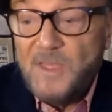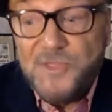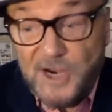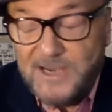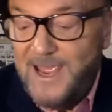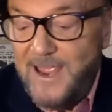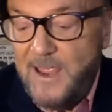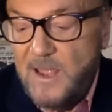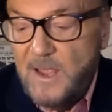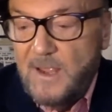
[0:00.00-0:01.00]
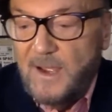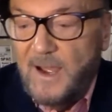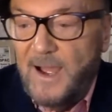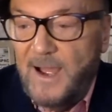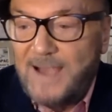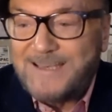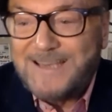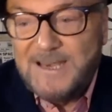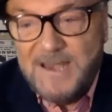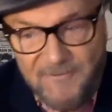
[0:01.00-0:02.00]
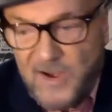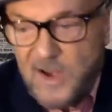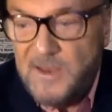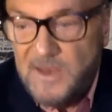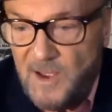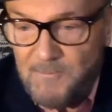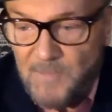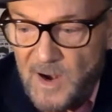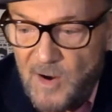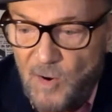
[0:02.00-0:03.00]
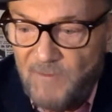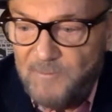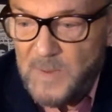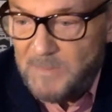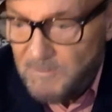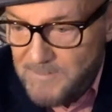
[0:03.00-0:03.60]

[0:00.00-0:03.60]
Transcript: Thirdly, a significant number of people,